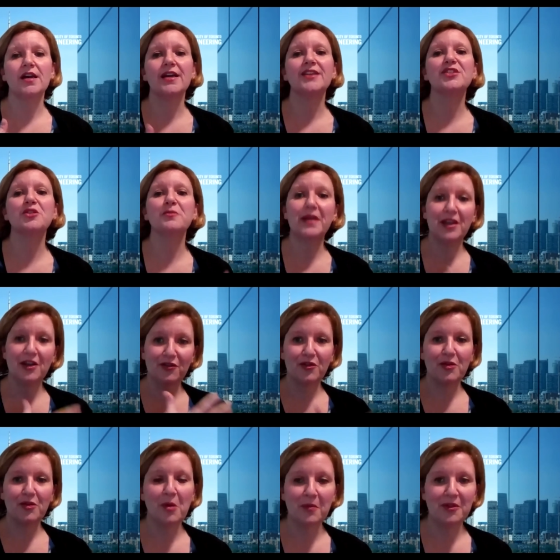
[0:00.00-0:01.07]
assuming here for
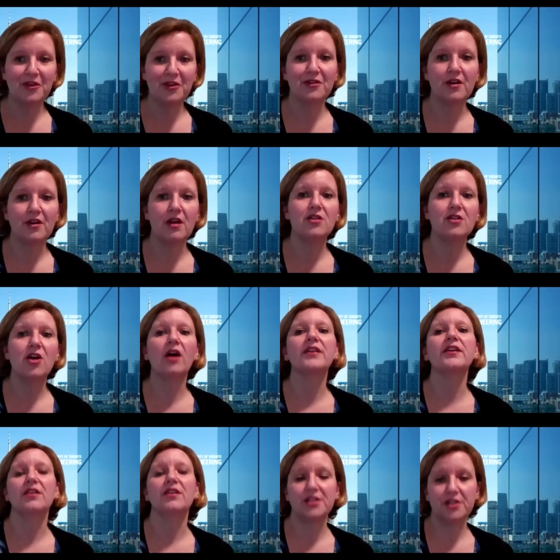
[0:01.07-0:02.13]
a moment that you're not
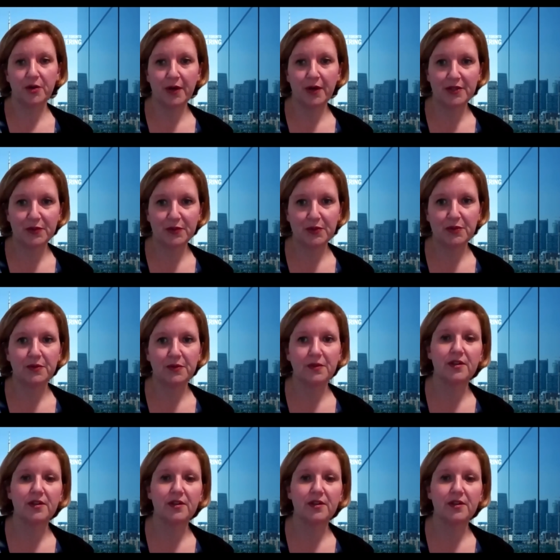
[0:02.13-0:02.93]
an Ontario high school student,